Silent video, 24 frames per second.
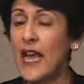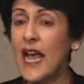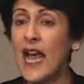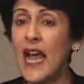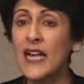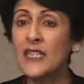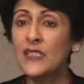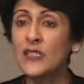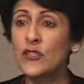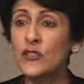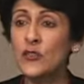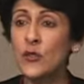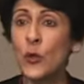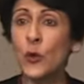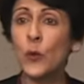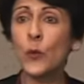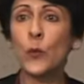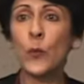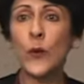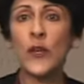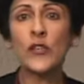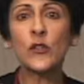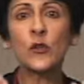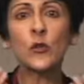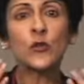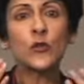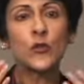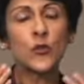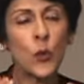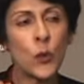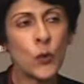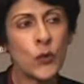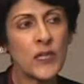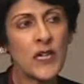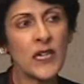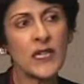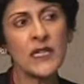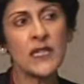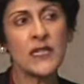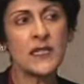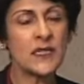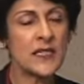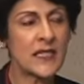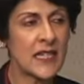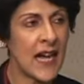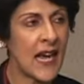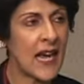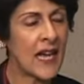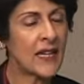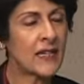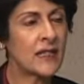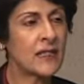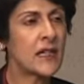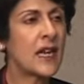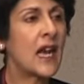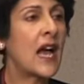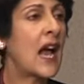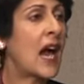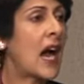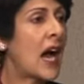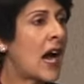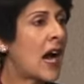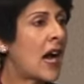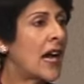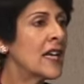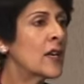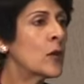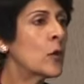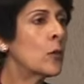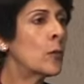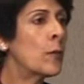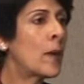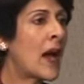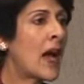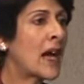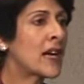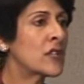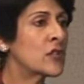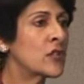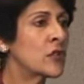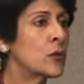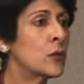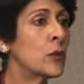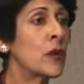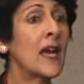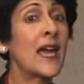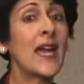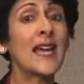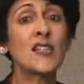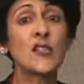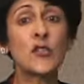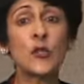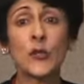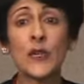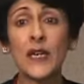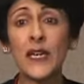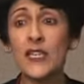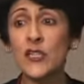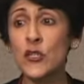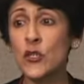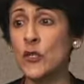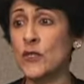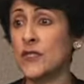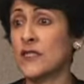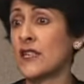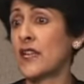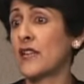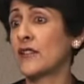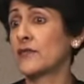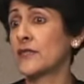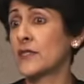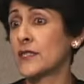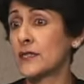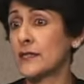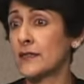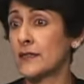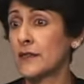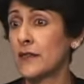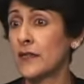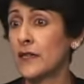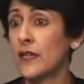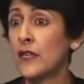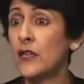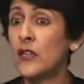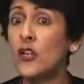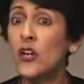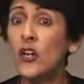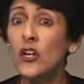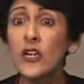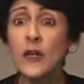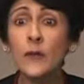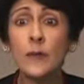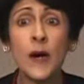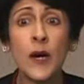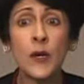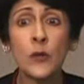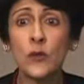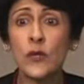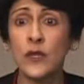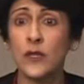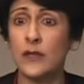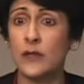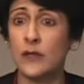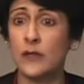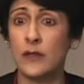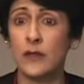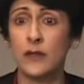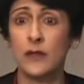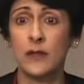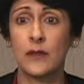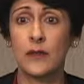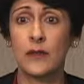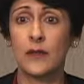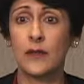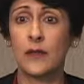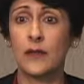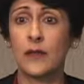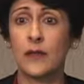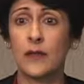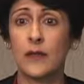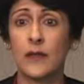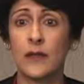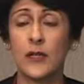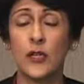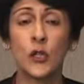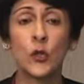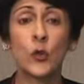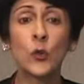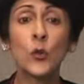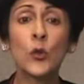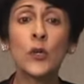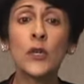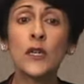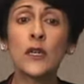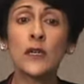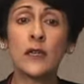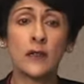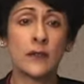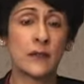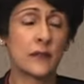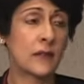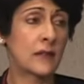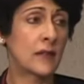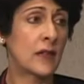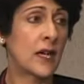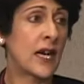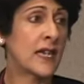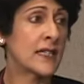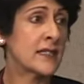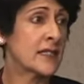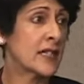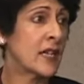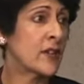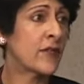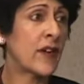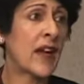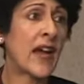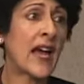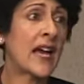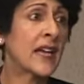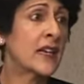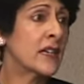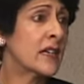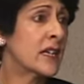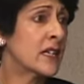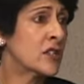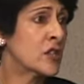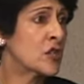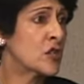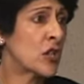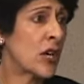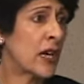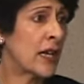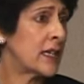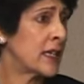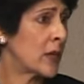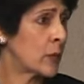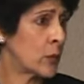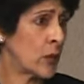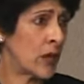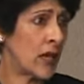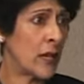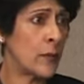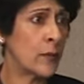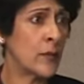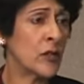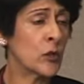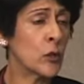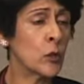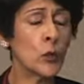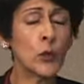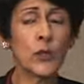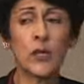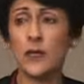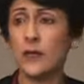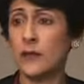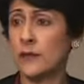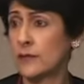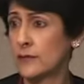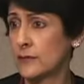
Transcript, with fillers: And so when you don't understand, I go back to educate yourselves, learn about it. Google. I say if I had another child, I would name it Google.